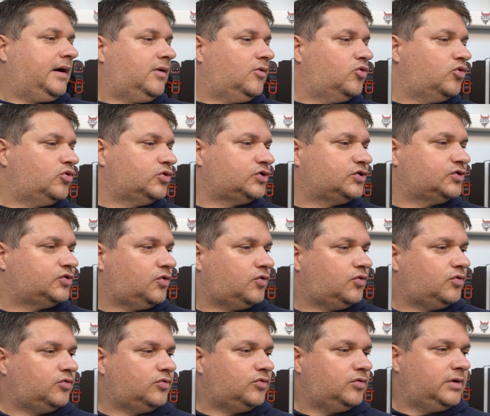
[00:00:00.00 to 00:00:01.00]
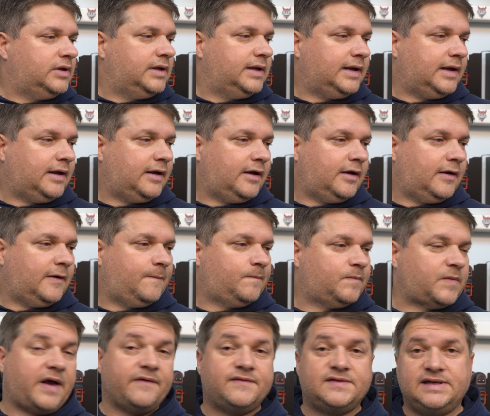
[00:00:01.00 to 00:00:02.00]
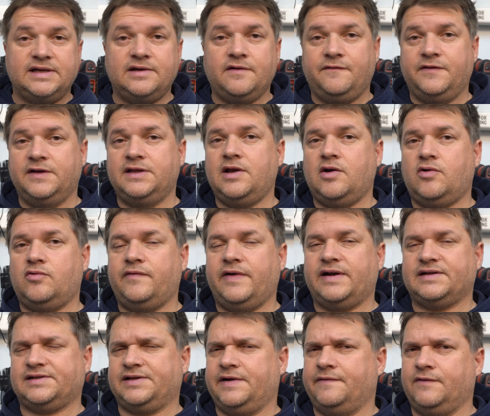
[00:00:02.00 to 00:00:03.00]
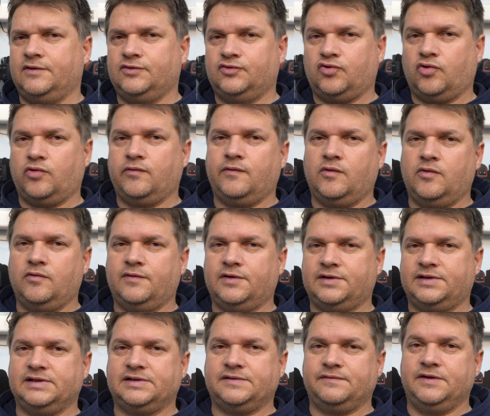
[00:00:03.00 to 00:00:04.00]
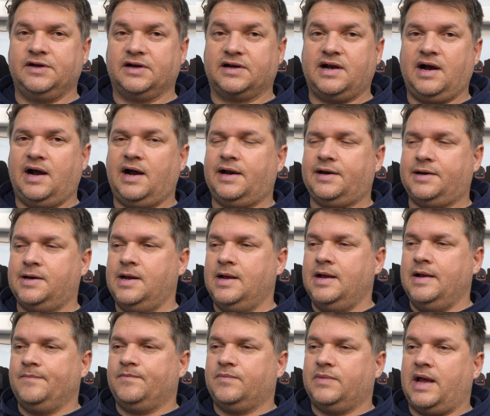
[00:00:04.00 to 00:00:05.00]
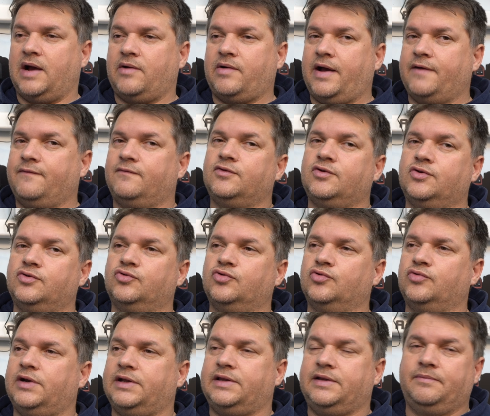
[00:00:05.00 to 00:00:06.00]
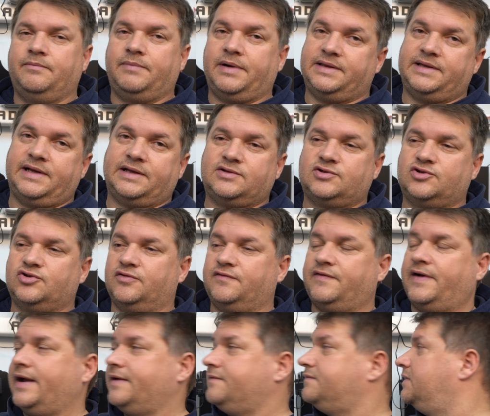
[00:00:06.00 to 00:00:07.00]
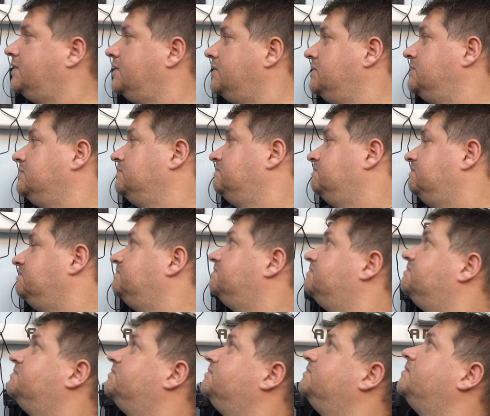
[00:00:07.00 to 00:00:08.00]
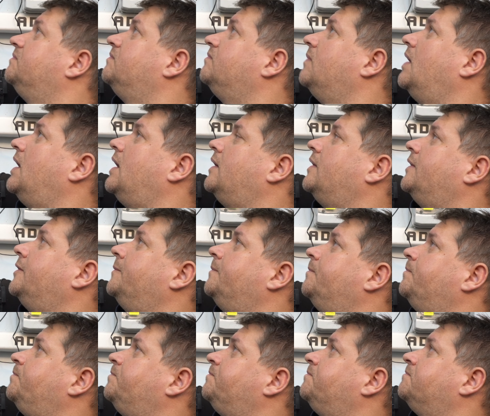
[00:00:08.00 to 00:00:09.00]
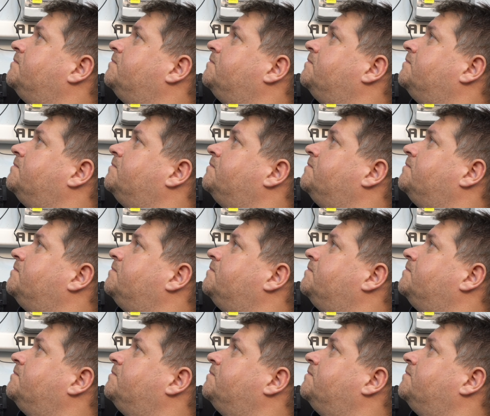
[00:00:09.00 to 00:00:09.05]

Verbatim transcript: Also, um, I've seen a video where someone drove over this with a car. Now I wouldn't do it, but that survived. Um,